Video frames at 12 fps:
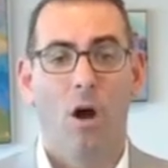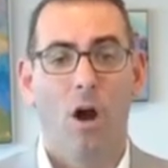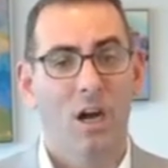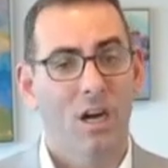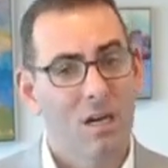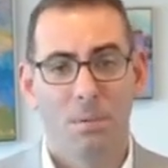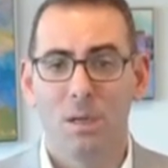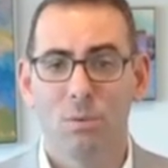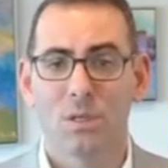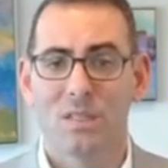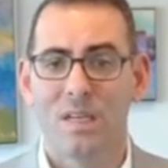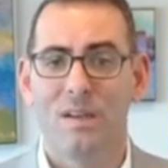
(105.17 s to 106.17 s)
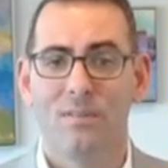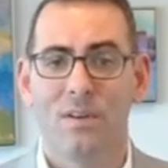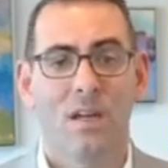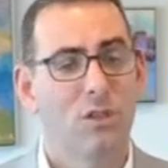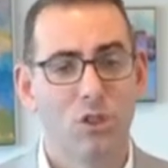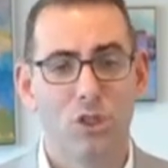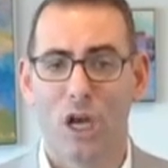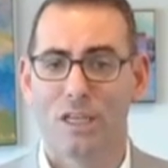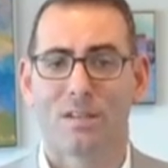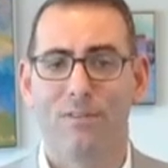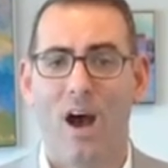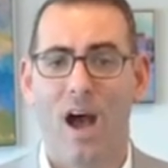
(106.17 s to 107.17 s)
are going to be received
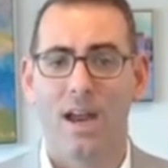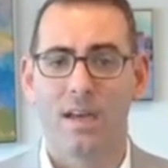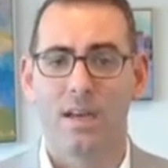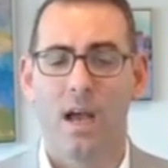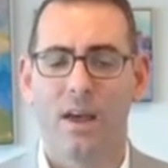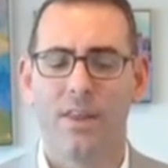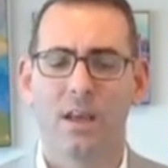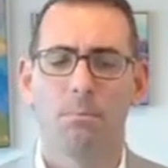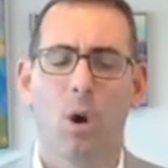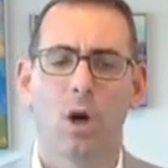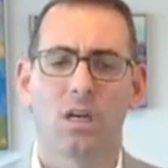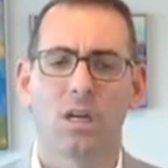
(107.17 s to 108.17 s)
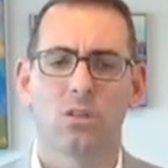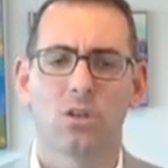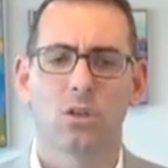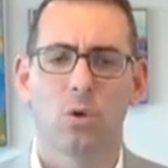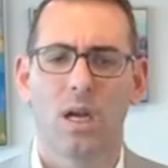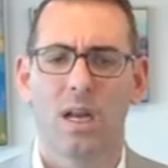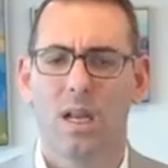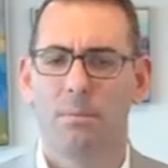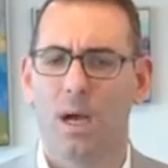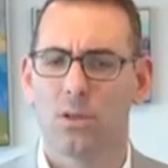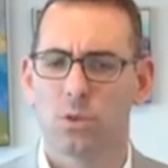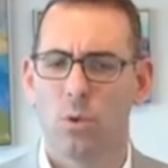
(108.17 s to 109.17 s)
just fine. I think markets are trading at
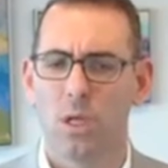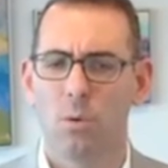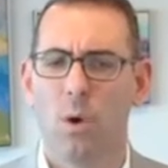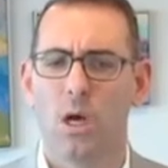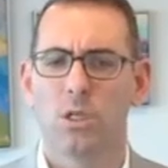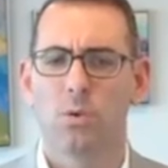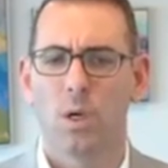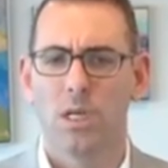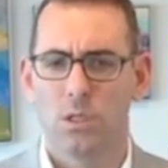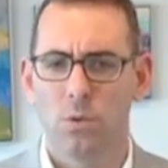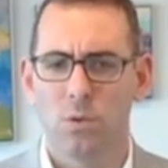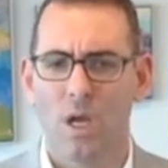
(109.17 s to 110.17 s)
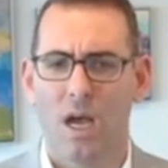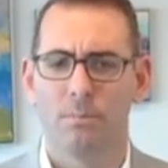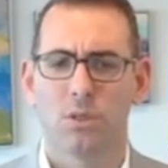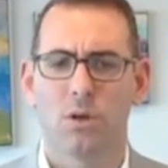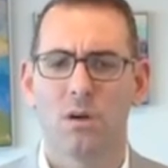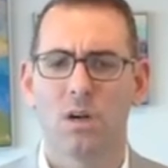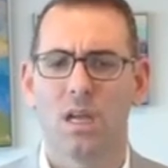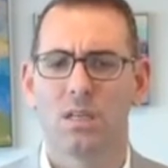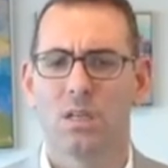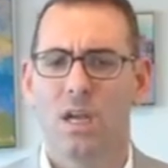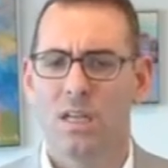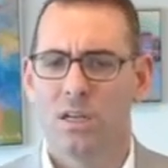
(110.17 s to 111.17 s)
about 21, 22 times
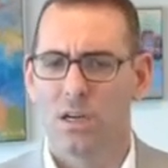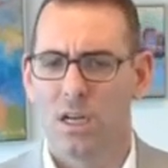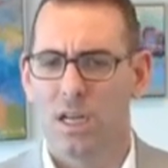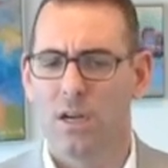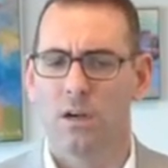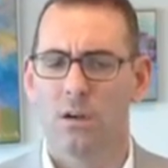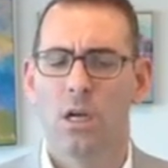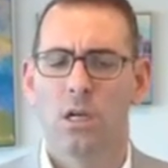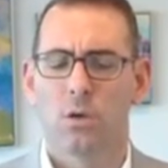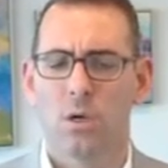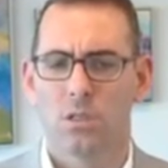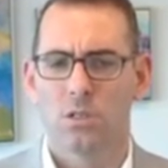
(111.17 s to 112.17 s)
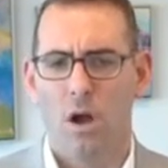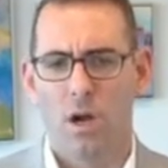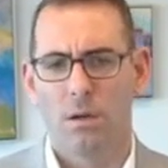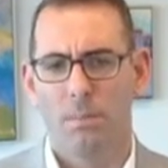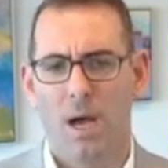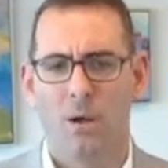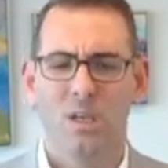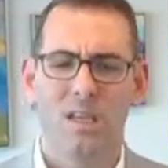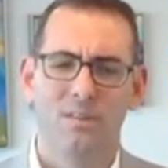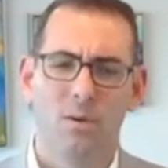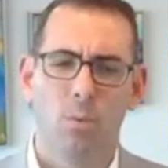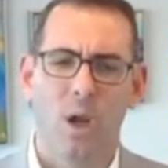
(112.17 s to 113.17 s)
earnings. You're going to hear Chris talk about
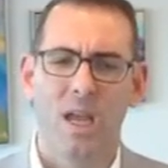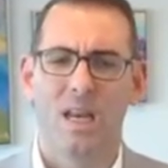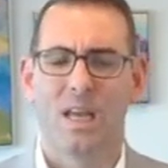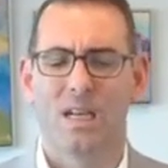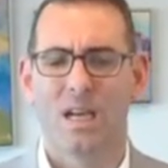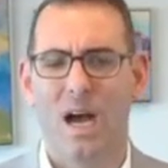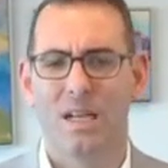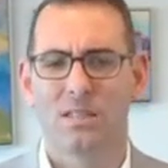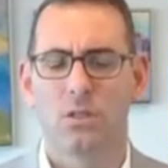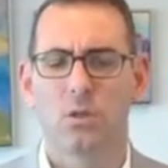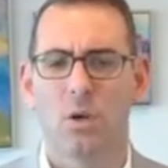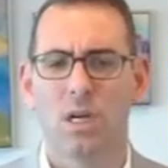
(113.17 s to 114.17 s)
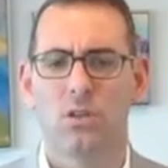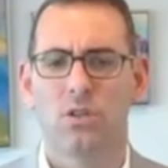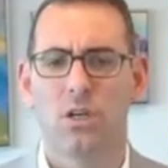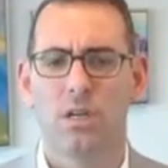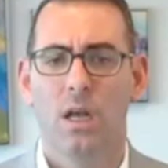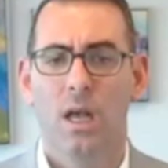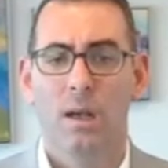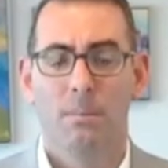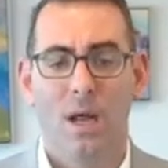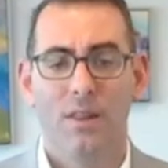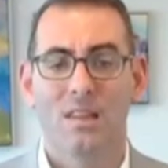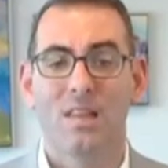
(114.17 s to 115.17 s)
even weighting and concentration.
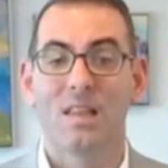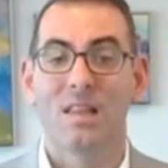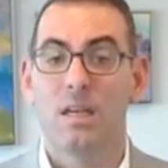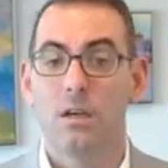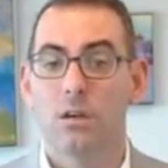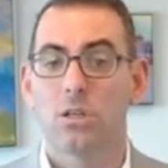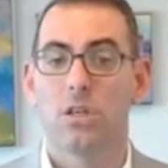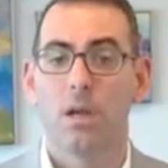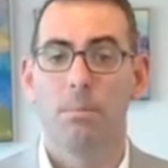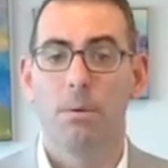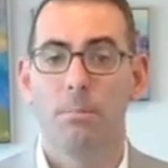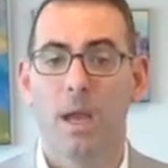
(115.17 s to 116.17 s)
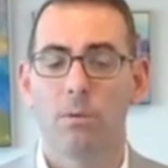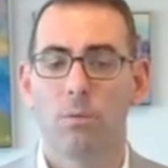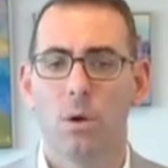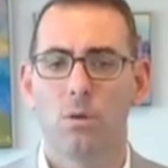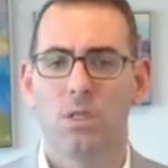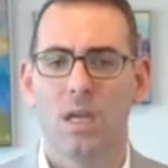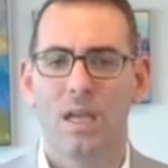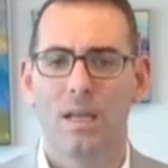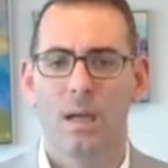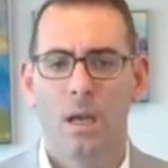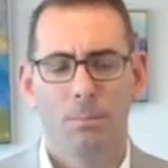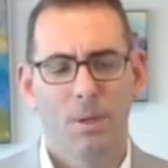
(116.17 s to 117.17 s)
But I think the leadership may
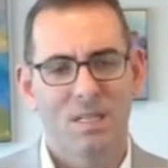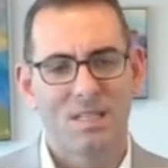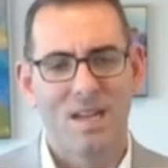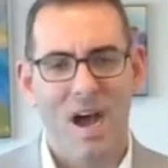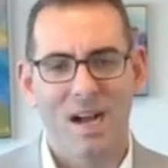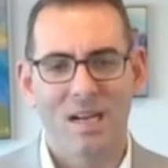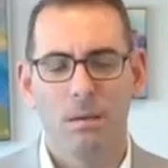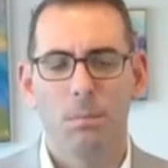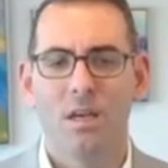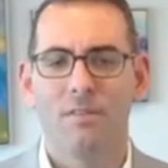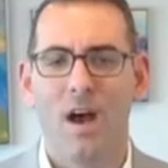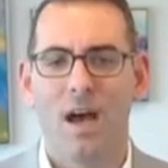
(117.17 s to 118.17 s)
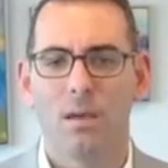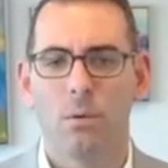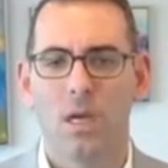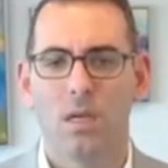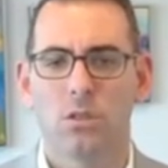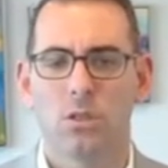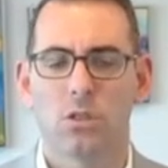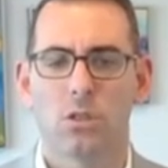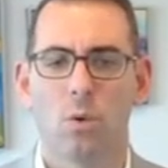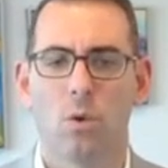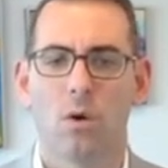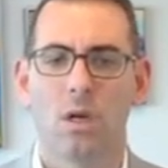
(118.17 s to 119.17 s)
rotate, but it's not going to be a valuation
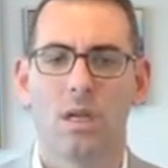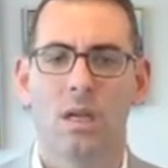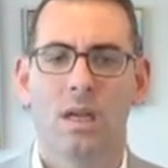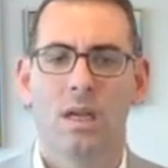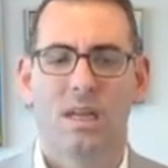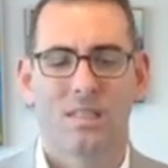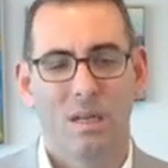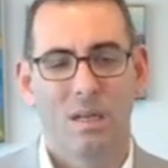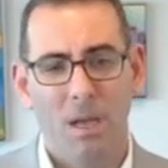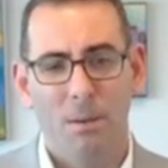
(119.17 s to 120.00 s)
story. It's going to